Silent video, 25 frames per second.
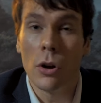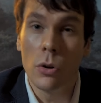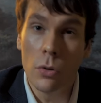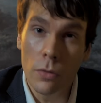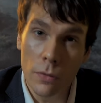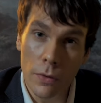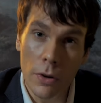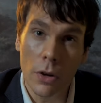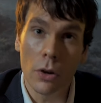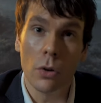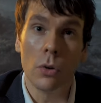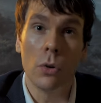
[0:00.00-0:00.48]

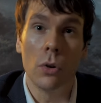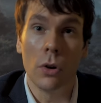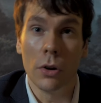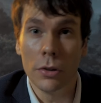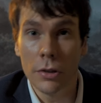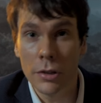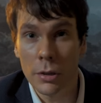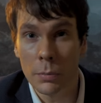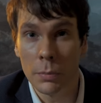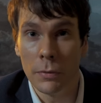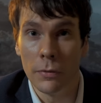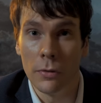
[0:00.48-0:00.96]
over or
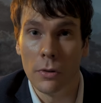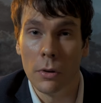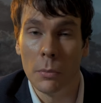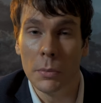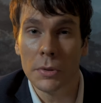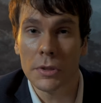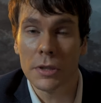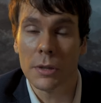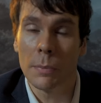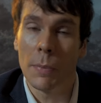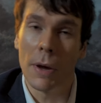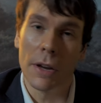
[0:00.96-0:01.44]

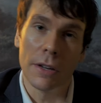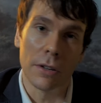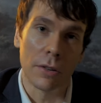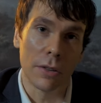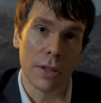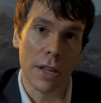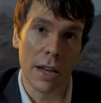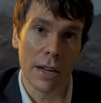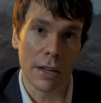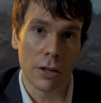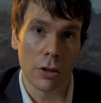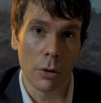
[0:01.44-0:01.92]
underperformance depending
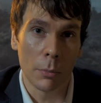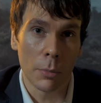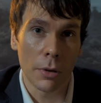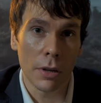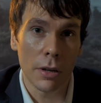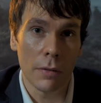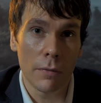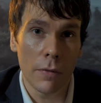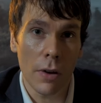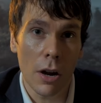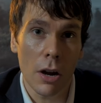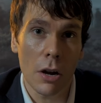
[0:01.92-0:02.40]
on the
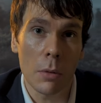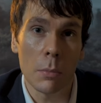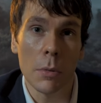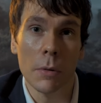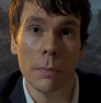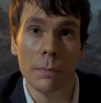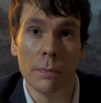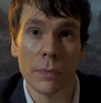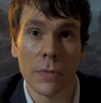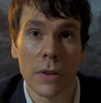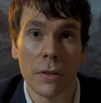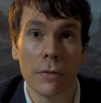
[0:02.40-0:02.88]
economic
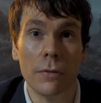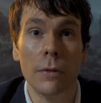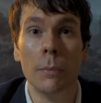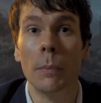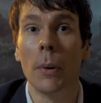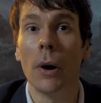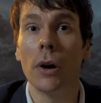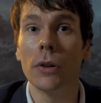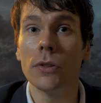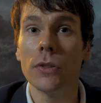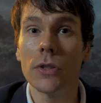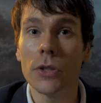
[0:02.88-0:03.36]
environment. For
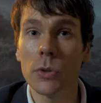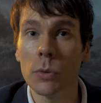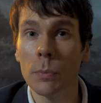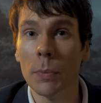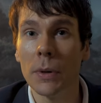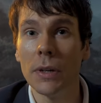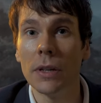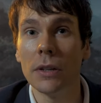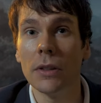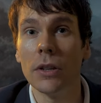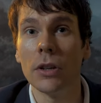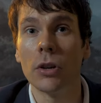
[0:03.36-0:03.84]
bonds, we've
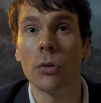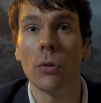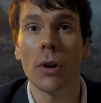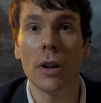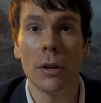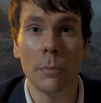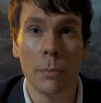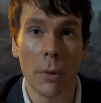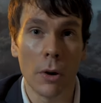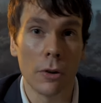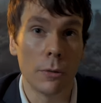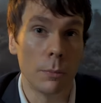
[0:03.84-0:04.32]
been in the
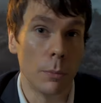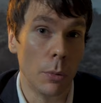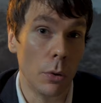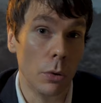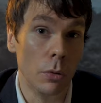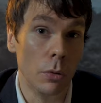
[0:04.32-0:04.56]
great bond